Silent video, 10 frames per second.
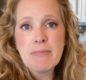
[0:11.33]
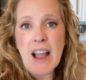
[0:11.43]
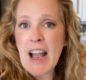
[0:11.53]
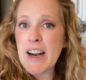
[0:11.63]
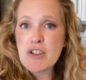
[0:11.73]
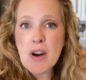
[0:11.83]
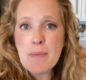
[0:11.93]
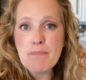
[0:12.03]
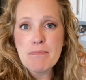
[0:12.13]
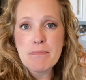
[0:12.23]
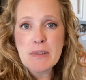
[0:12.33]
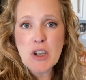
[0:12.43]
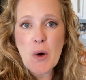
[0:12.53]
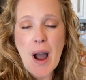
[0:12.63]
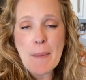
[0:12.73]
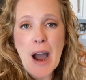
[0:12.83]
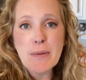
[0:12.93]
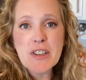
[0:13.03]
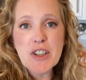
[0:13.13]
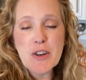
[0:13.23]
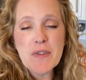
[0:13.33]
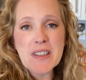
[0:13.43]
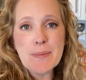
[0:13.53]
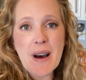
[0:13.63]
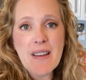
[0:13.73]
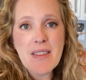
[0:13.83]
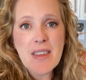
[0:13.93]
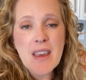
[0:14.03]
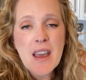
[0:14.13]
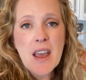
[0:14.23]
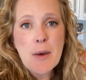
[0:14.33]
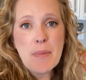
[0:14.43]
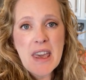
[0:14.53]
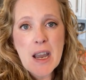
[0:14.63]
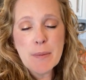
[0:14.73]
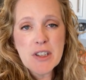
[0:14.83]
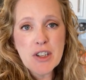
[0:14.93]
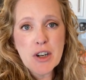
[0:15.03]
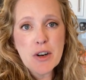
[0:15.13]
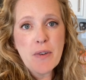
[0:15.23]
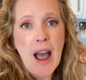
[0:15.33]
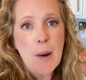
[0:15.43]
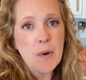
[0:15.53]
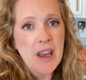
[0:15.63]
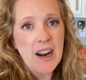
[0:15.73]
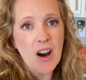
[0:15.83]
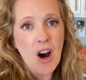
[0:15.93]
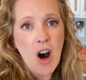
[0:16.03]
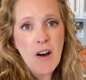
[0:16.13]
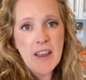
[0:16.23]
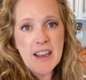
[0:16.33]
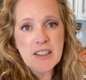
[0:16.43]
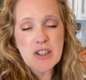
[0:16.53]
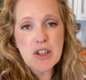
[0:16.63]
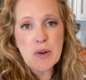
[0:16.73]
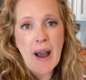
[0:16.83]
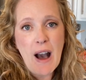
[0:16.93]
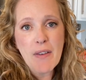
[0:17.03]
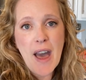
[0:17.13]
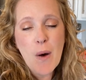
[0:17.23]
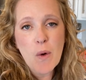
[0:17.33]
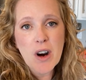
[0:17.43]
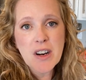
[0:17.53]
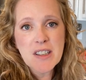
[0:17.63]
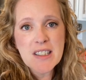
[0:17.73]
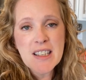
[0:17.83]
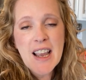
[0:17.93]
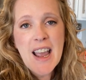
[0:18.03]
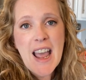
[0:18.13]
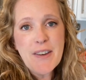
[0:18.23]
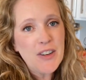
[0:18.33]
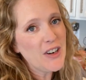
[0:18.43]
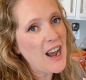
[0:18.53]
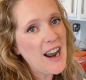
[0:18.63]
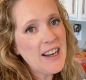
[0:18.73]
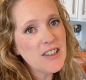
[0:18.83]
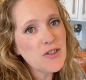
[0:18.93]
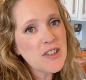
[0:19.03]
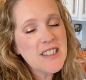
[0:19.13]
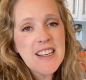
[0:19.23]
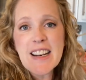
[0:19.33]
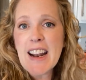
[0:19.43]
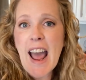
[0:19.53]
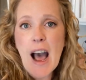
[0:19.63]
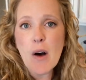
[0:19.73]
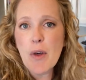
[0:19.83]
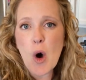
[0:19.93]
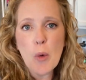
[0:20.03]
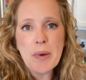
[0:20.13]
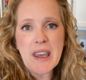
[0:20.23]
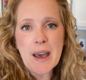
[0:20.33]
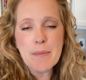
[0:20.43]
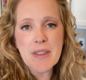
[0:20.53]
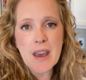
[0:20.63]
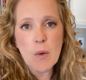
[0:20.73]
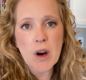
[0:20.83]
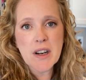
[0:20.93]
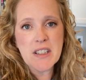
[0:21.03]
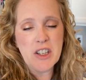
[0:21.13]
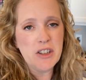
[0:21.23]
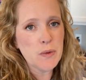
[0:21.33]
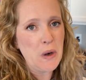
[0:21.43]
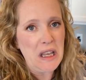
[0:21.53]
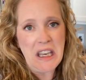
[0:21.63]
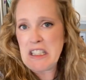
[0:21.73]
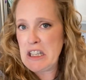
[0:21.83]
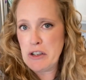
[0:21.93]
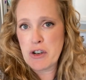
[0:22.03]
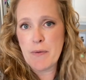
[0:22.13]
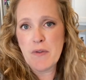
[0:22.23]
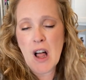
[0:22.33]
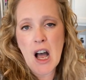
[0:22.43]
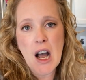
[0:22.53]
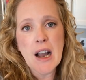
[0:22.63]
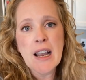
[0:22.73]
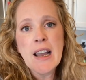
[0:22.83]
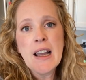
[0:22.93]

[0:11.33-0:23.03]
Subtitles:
I got a trip. So I'm on reserve this month, PM reserve. I will get all into how that works. If you're not interested in how the whole PM thing works and you just want to get to the trip vlog,